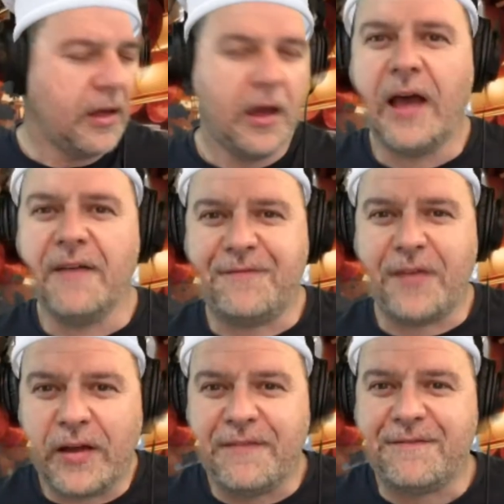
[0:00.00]
A
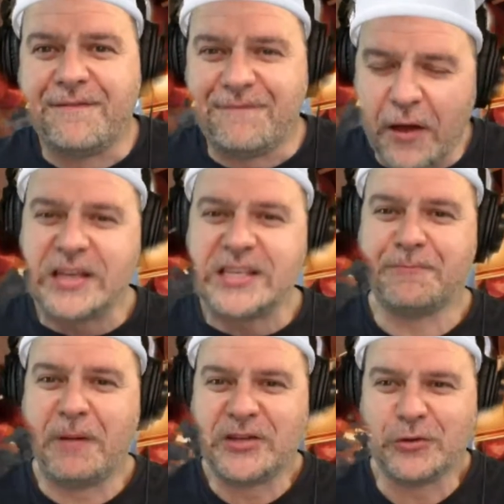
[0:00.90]
very, very
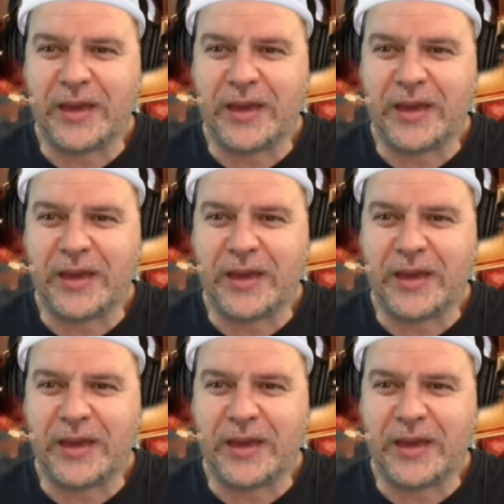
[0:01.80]
special